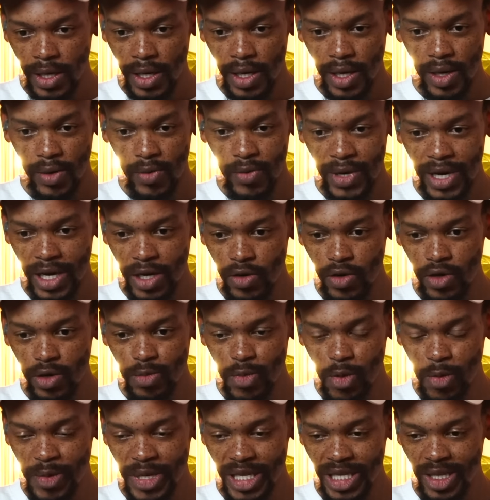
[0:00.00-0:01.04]
We had good
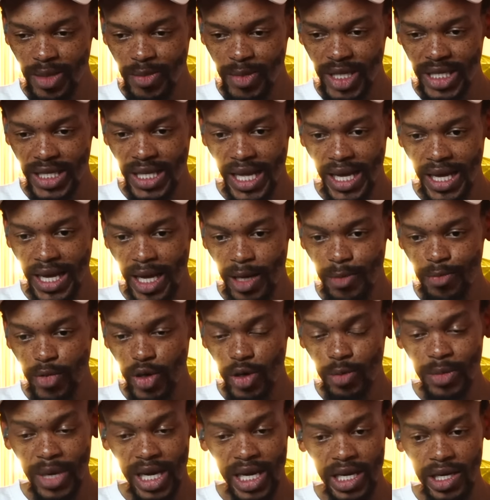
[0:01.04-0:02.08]
momentum. It's like I'd
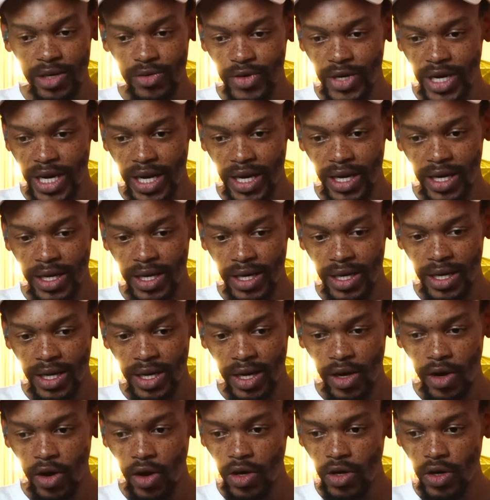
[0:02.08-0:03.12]
put my career
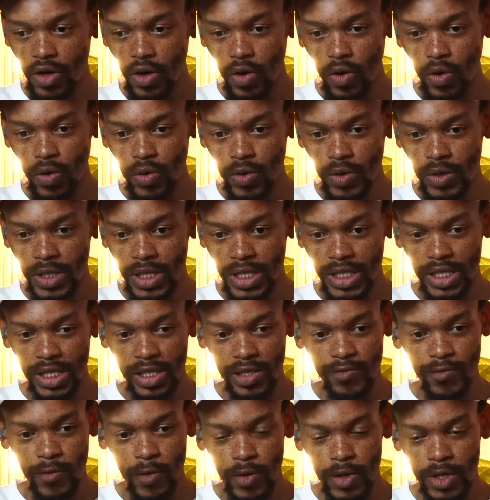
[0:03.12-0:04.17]
on a hold and just
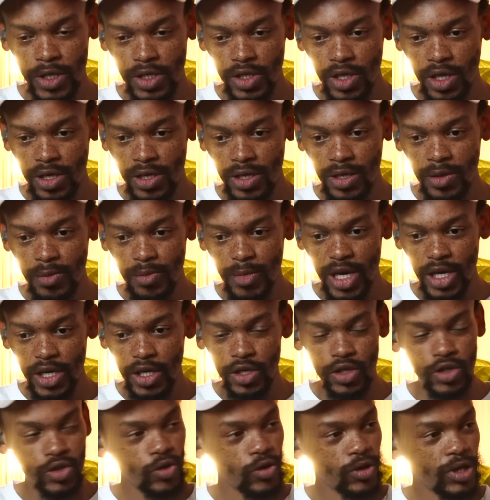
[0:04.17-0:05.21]
focused on making
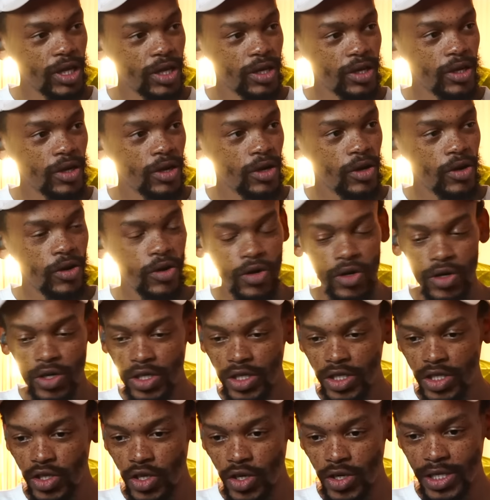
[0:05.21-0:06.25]
sure that
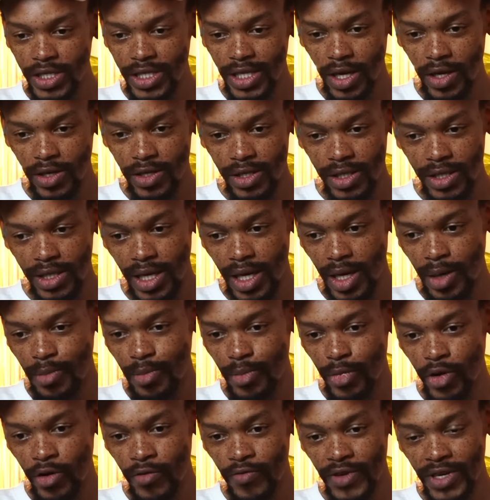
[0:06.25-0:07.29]
hers turns out
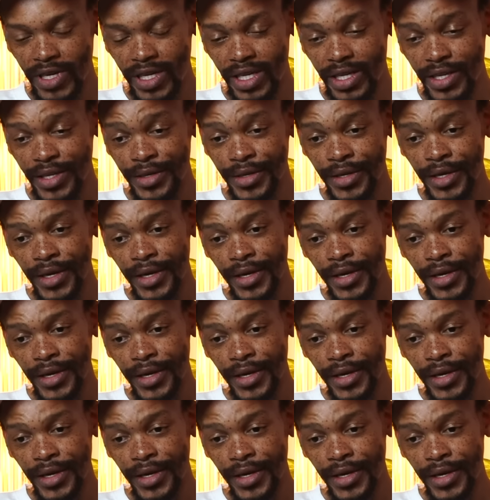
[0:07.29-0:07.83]
perfectly.